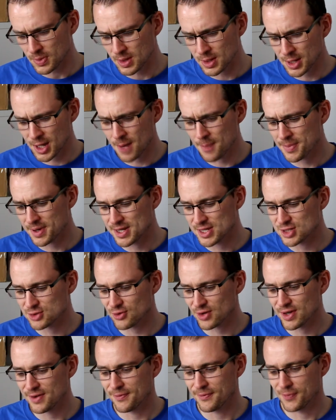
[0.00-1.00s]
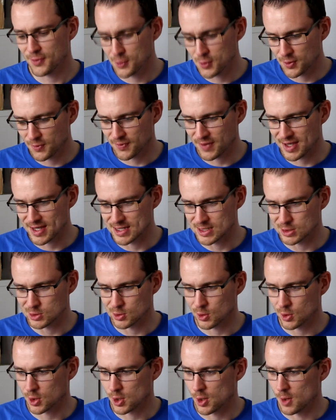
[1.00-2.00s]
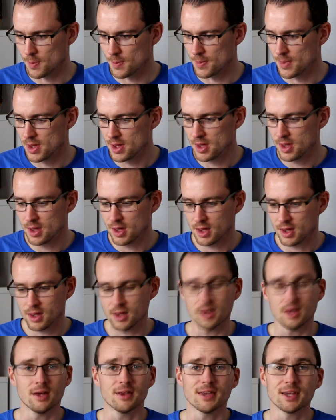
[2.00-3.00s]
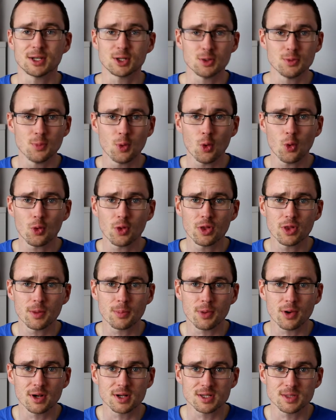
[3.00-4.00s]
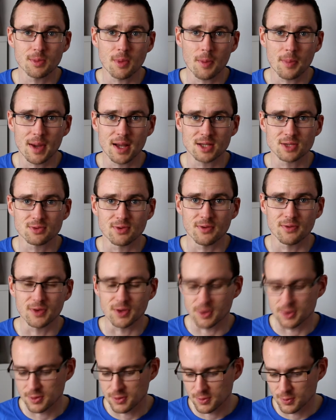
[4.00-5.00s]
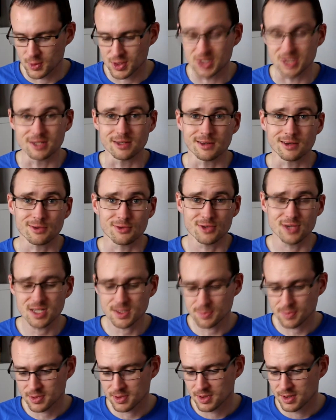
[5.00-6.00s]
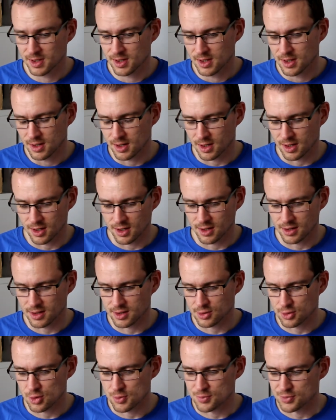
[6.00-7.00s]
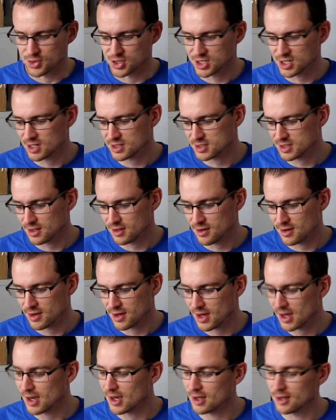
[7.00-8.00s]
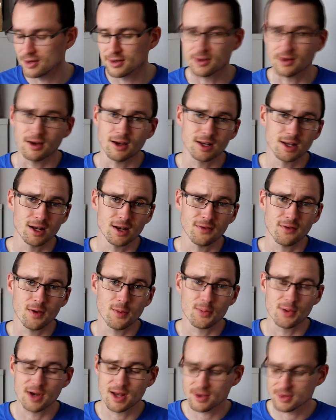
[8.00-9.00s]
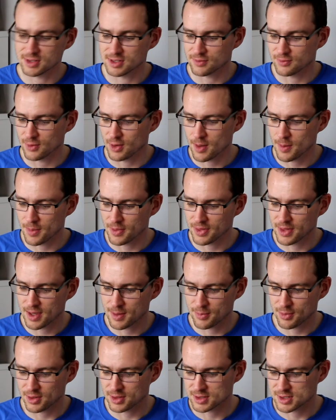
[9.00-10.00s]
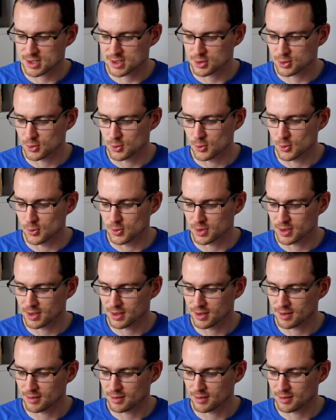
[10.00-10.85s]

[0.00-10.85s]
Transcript: The company is great food affairs dot com. Uh, they do more than the product I'm about to review, which is a crisp. Uh, they do bruschetta, and I don't know if I pronounce it right, but their product is called